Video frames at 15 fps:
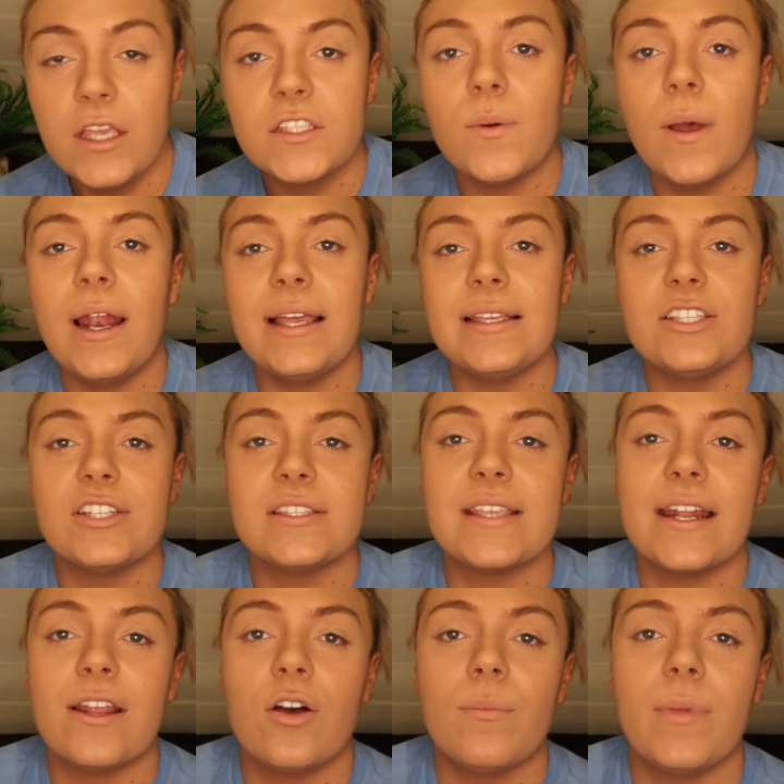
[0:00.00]
So I like to just
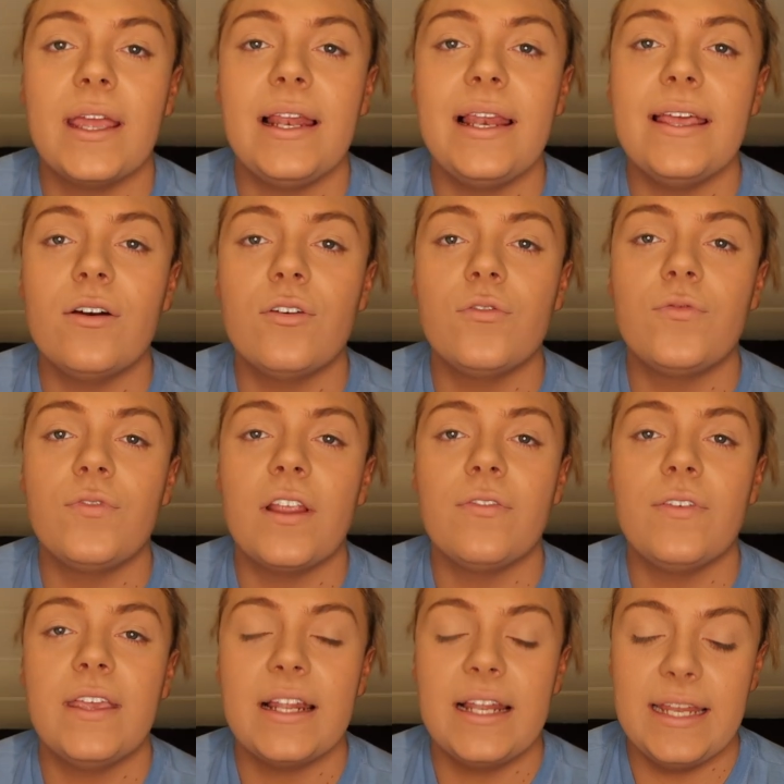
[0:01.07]
get it on my little
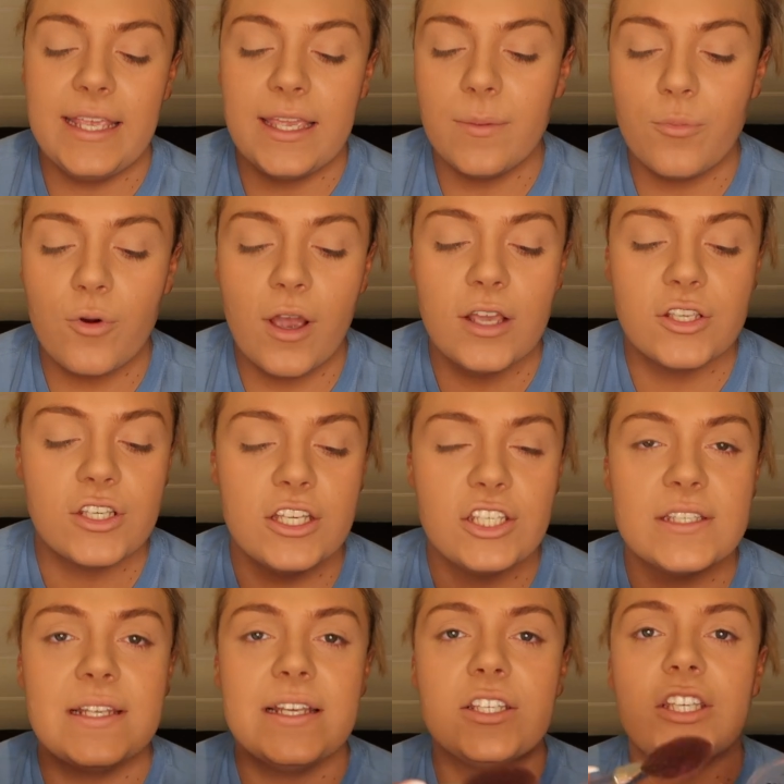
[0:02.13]
fluffy Clinique brush. I
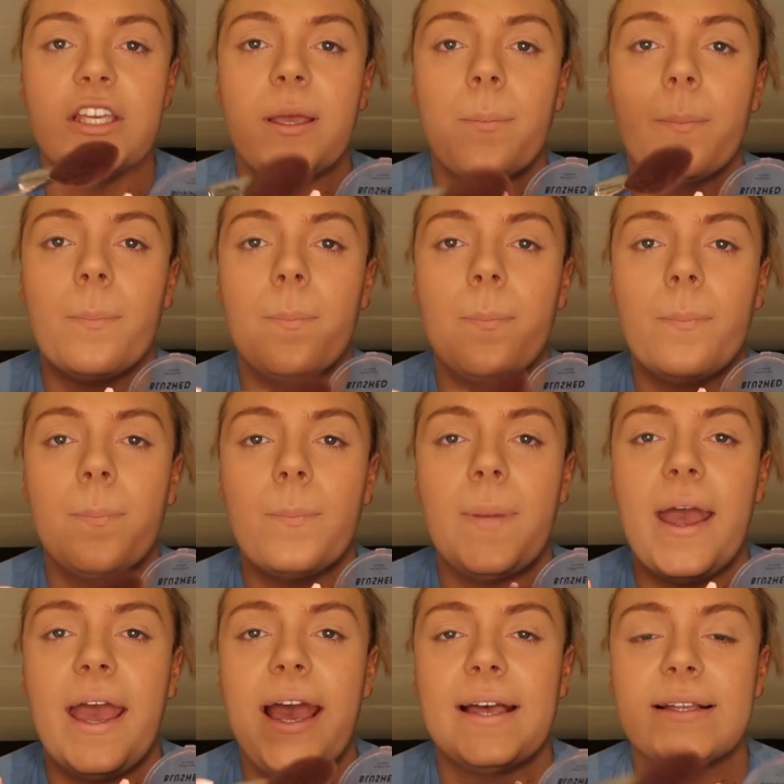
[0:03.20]
just literally
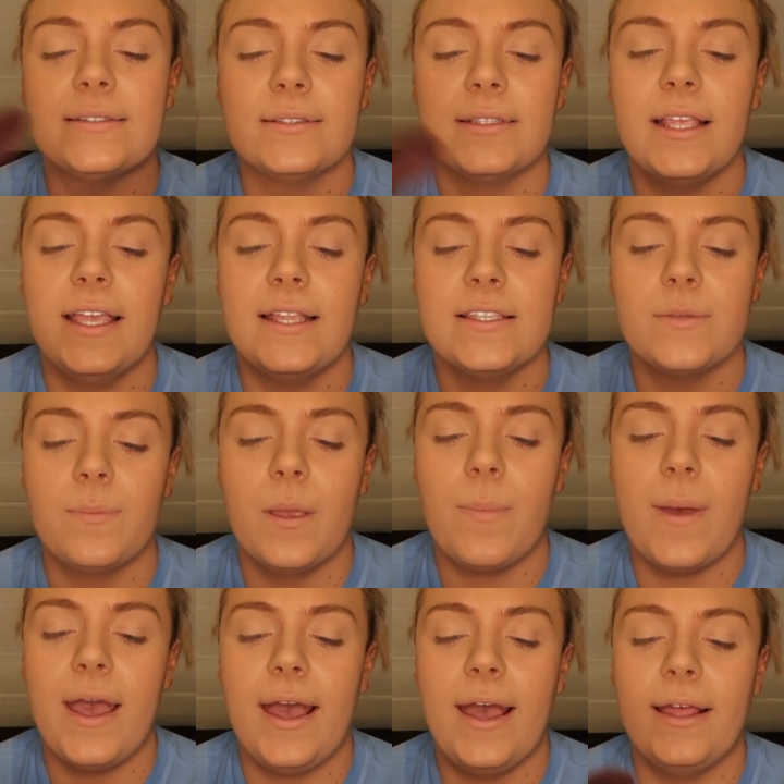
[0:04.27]
pat into my
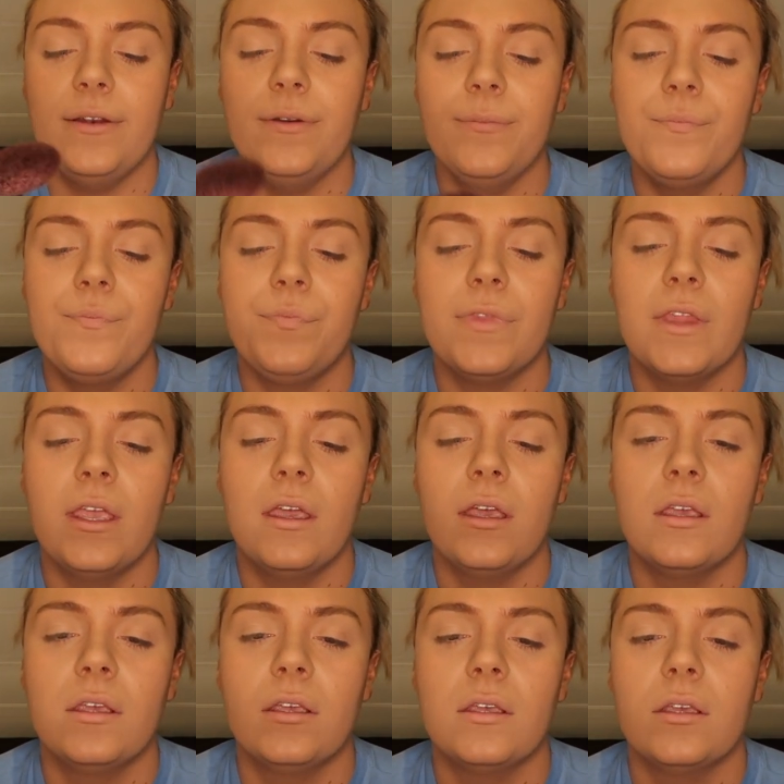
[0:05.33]
pan,
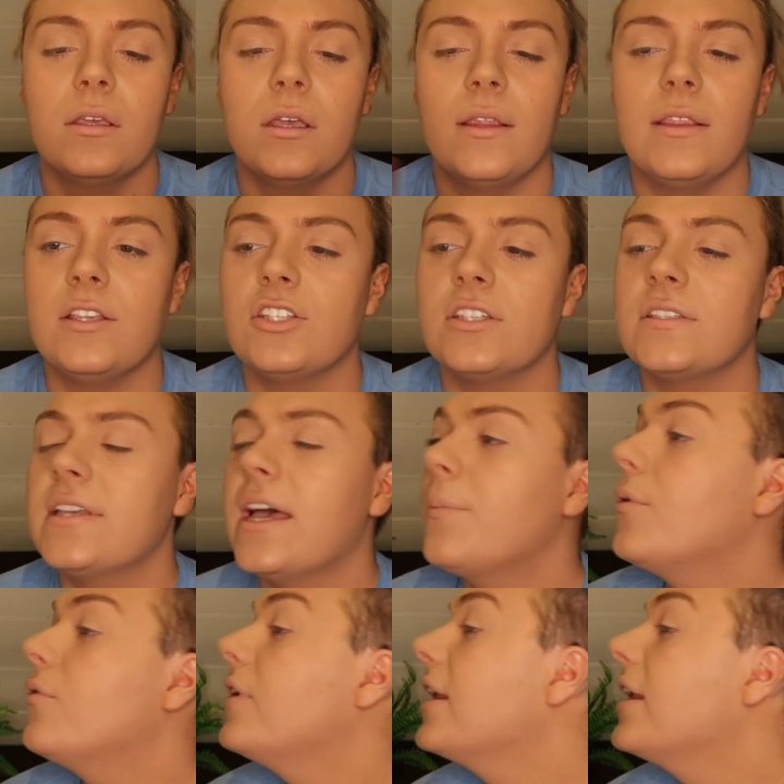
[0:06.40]
and then just tap off